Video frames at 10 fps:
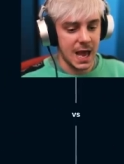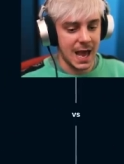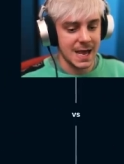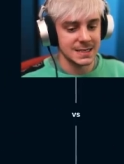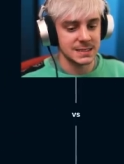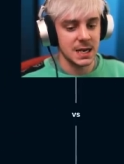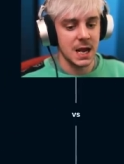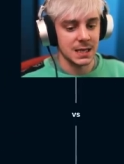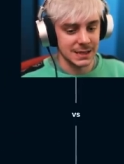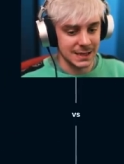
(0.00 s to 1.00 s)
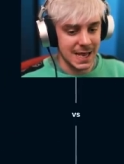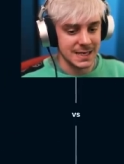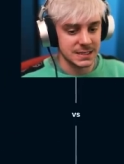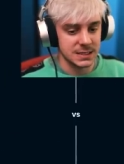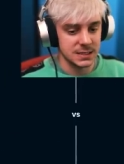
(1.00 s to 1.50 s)
has
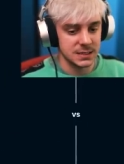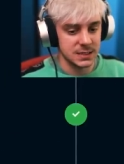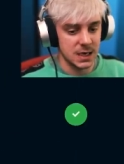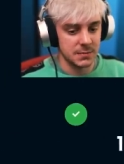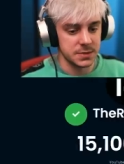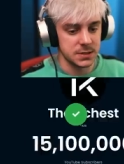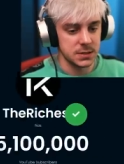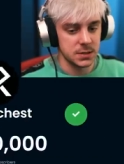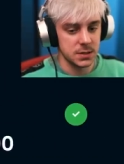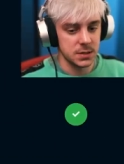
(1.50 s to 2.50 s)
less subs.